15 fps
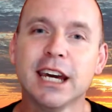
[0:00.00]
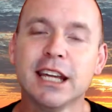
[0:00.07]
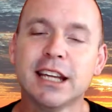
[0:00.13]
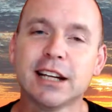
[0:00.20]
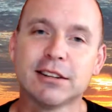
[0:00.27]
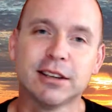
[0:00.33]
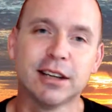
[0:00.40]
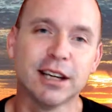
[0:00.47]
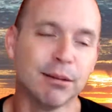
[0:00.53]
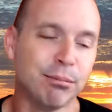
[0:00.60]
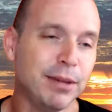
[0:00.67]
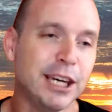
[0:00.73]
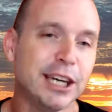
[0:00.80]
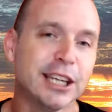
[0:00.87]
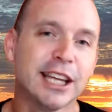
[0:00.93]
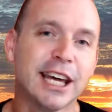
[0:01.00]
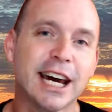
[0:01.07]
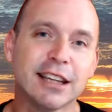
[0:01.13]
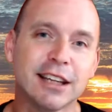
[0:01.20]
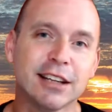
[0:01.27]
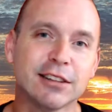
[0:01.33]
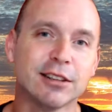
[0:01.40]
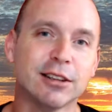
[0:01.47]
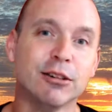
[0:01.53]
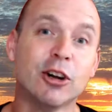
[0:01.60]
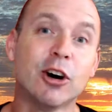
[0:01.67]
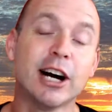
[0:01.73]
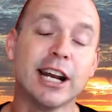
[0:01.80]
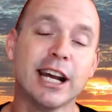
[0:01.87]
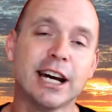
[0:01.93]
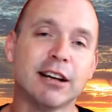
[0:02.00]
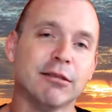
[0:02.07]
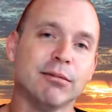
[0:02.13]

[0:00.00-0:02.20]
That's a meal out, that's a night out